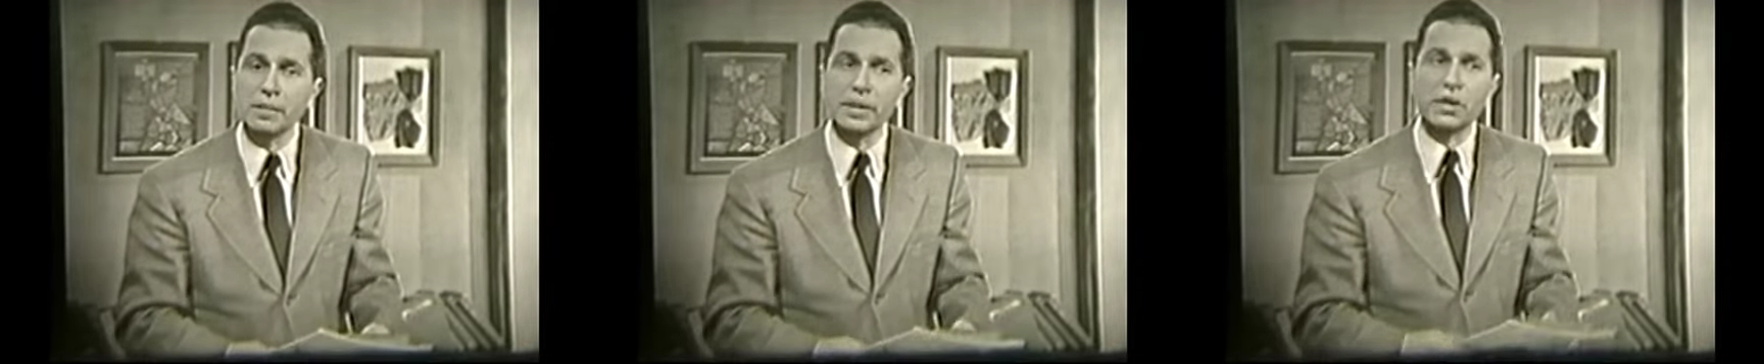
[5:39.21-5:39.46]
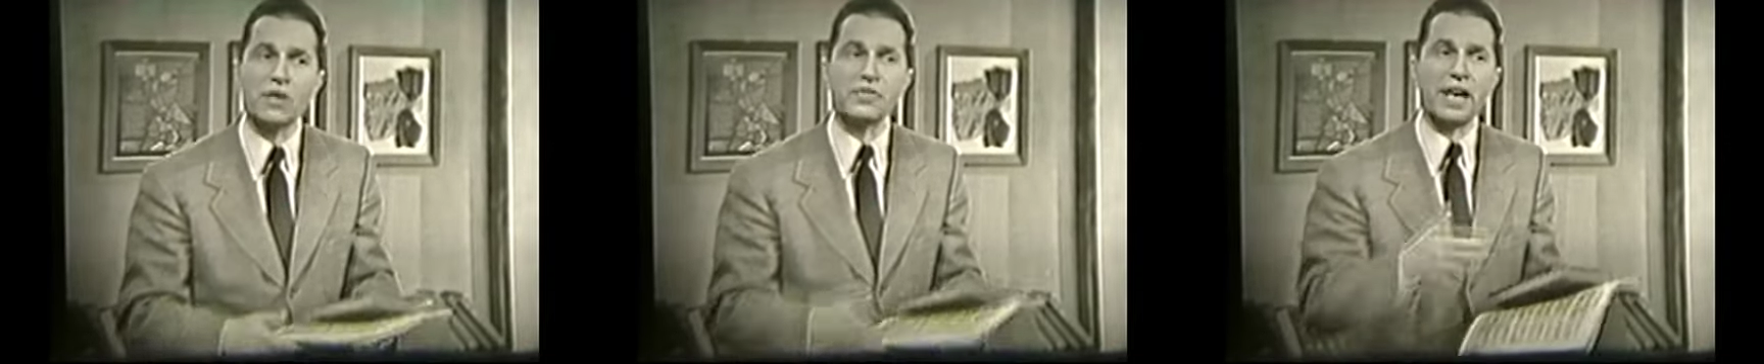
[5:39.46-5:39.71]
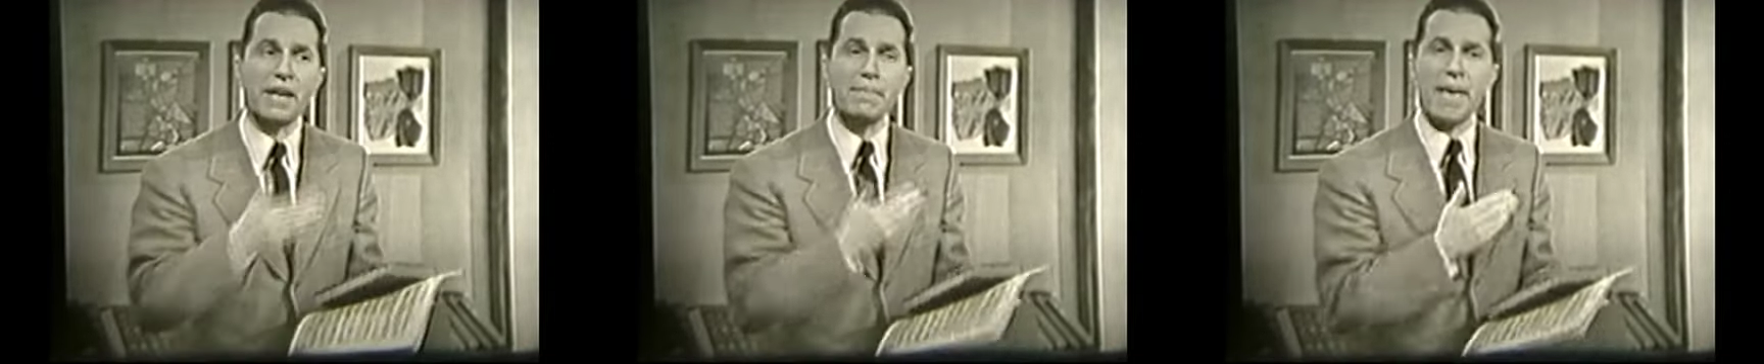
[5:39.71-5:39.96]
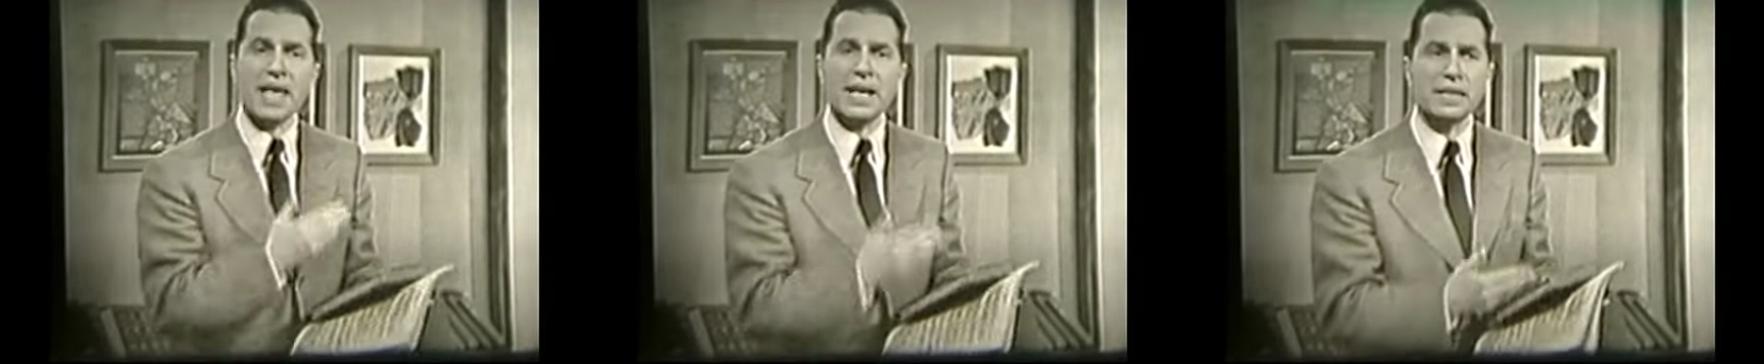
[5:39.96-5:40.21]
because they are
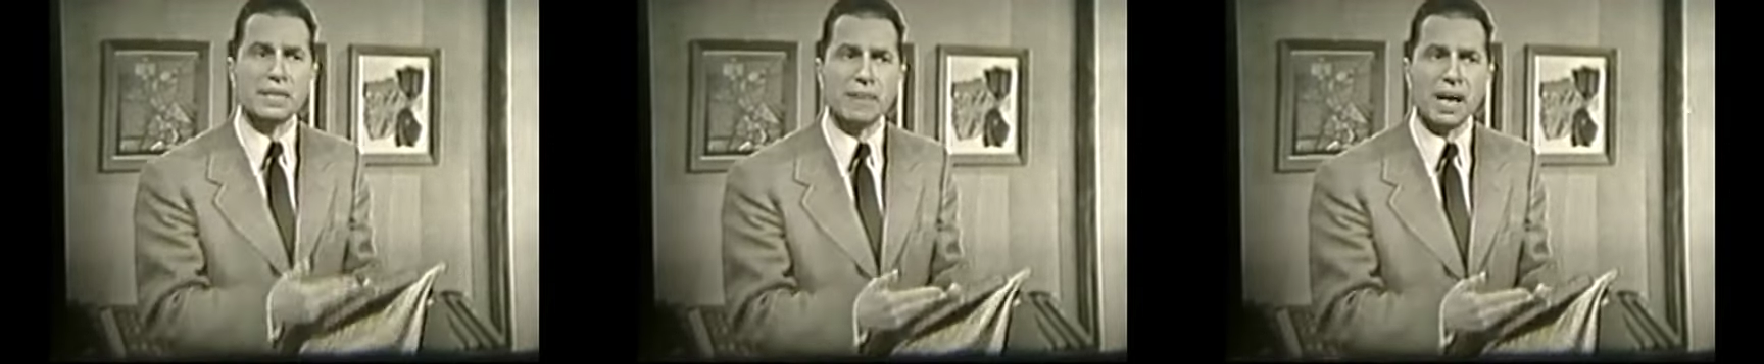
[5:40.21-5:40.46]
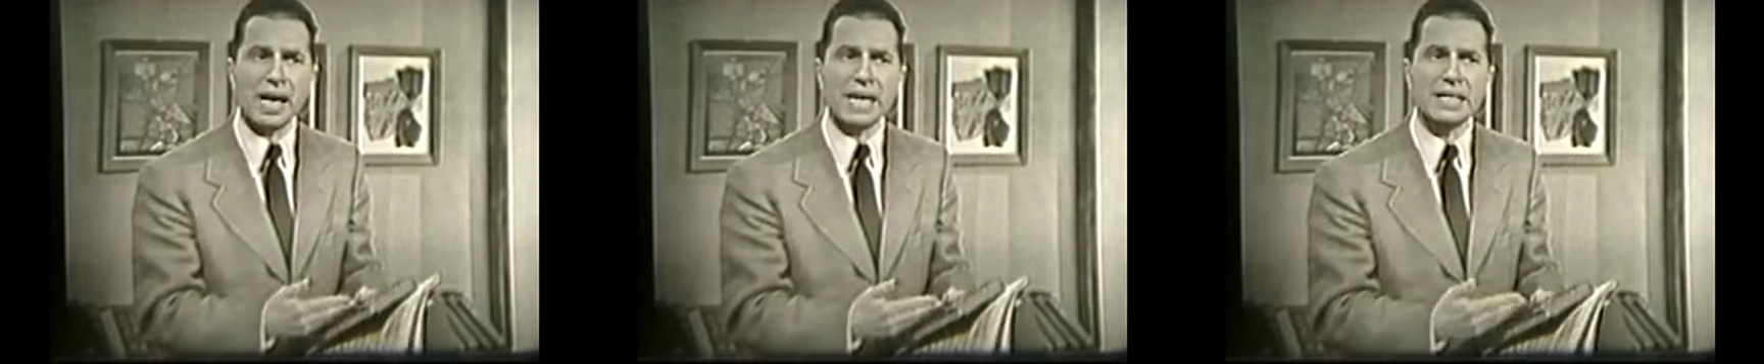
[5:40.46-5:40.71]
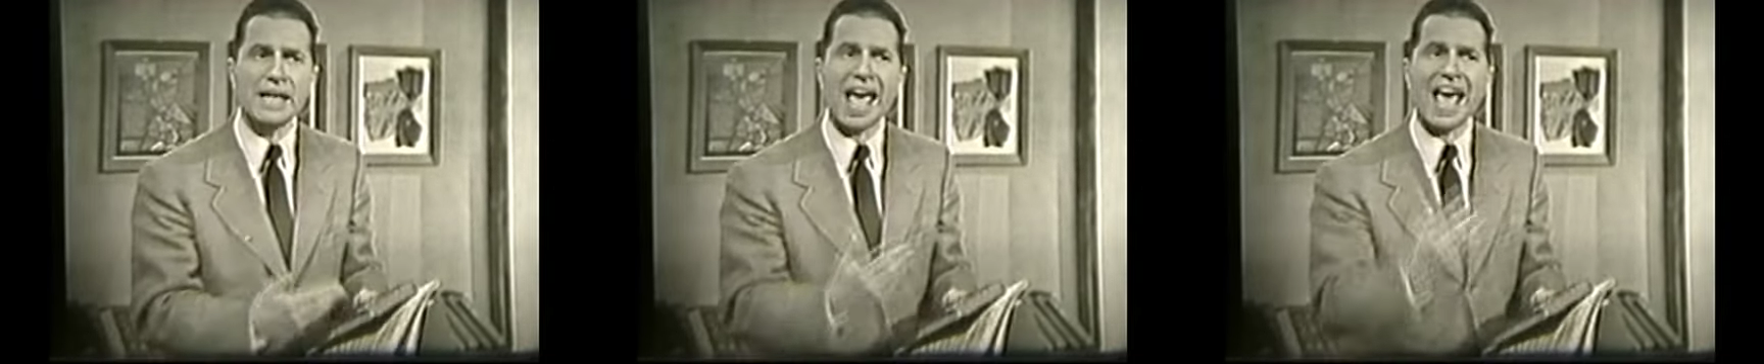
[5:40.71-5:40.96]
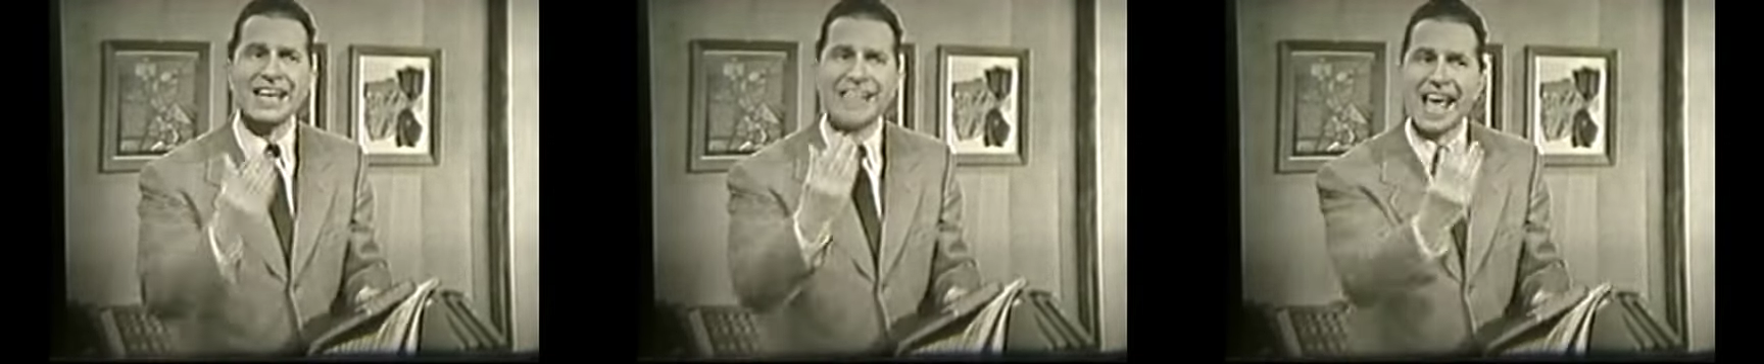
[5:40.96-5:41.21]
made in the mind
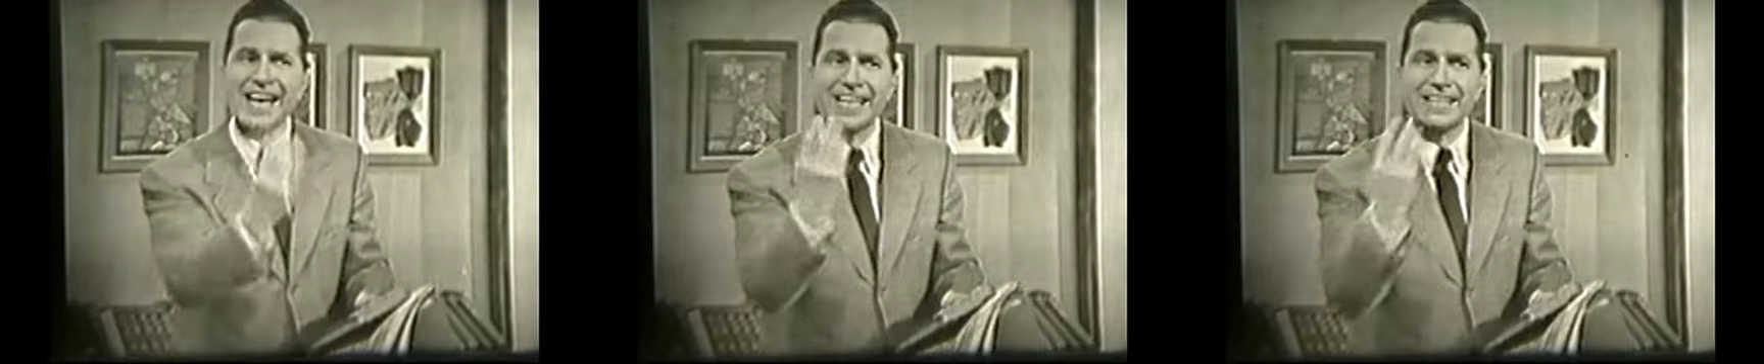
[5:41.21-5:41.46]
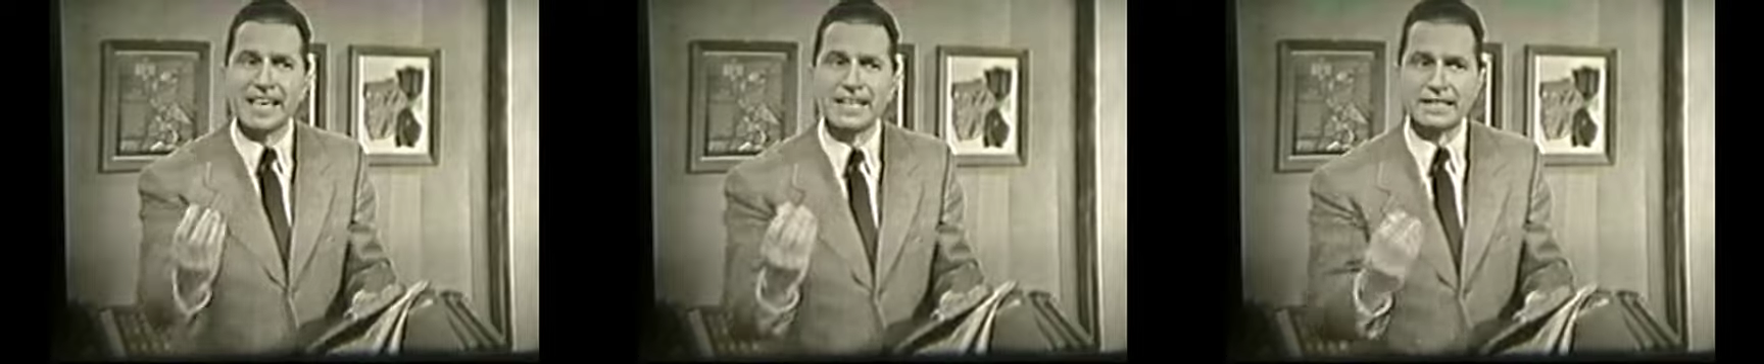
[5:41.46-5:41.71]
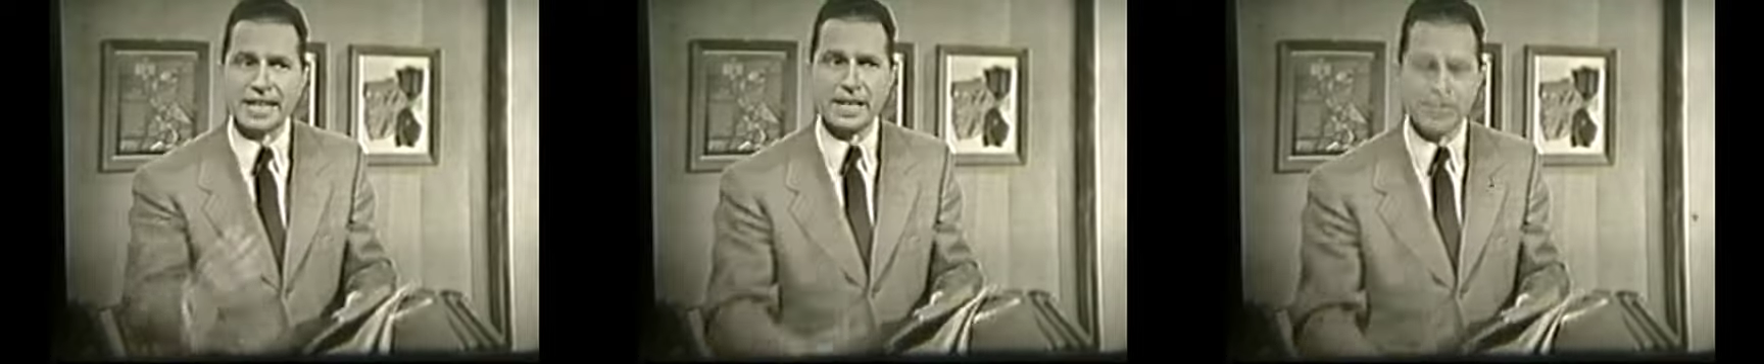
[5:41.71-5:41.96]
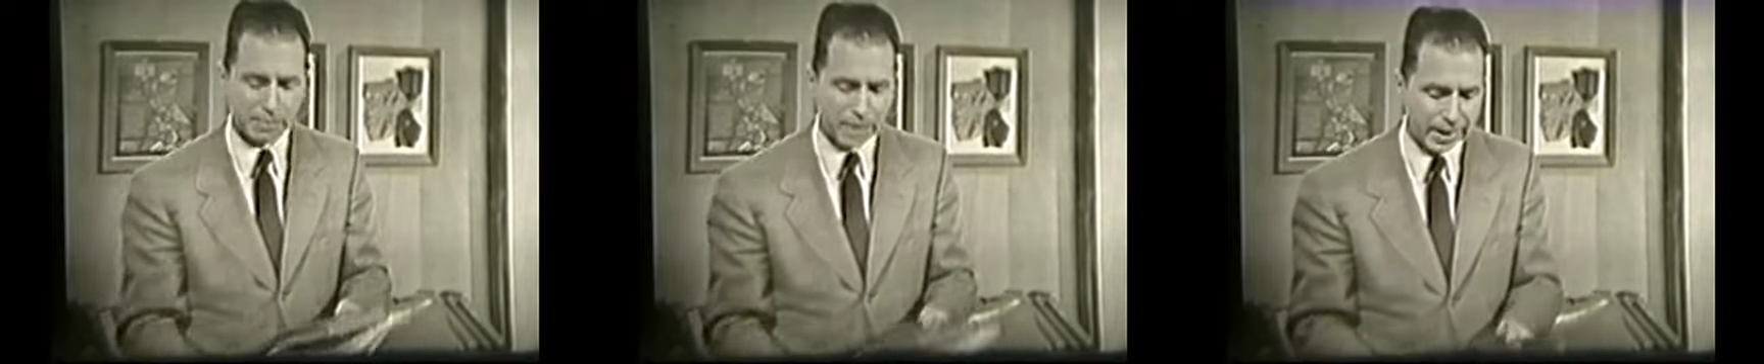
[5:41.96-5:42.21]
and can exist
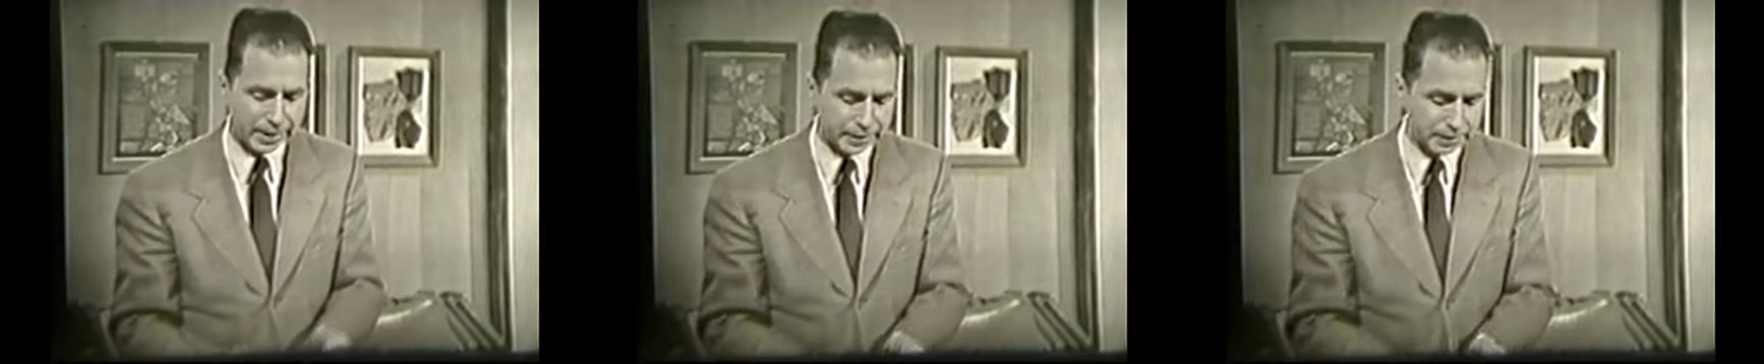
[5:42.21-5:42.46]
in the mind.